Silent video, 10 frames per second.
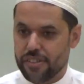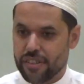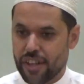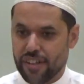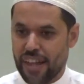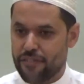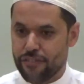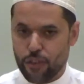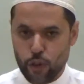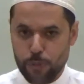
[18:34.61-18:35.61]
You cannot
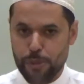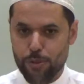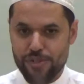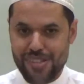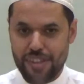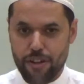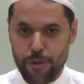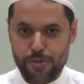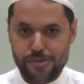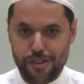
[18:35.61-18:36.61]
have all people
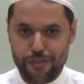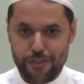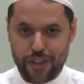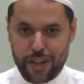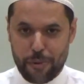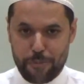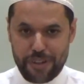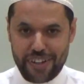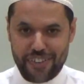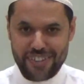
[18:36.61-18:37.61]
CEOs of a
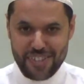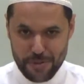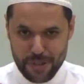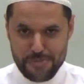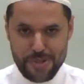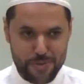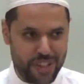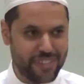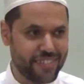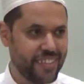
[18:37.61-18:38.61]
company, right? There's supposed to be
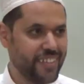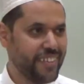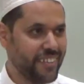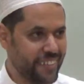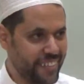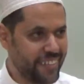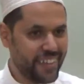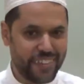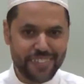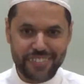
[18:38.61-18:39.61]
one,
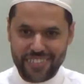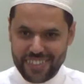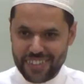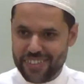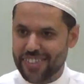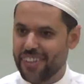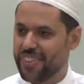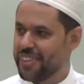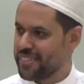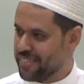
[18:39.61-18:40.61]
leader, and
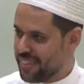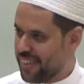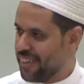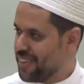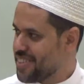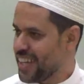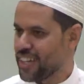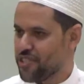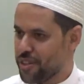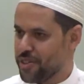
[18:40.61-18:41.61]
then
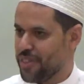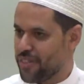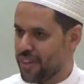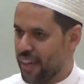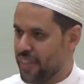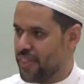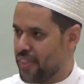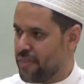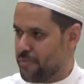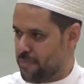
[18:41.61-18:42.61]
second row, and
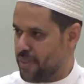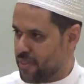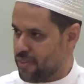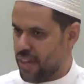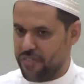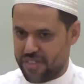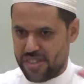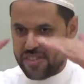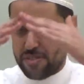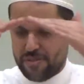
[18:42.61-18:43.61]
then you have
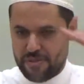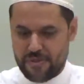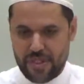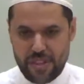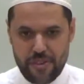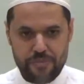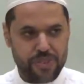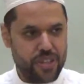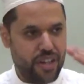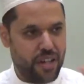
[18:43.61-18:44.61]
this
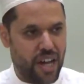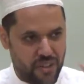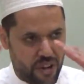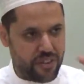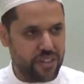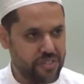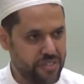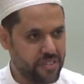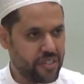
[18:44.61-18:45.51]
hierarchies.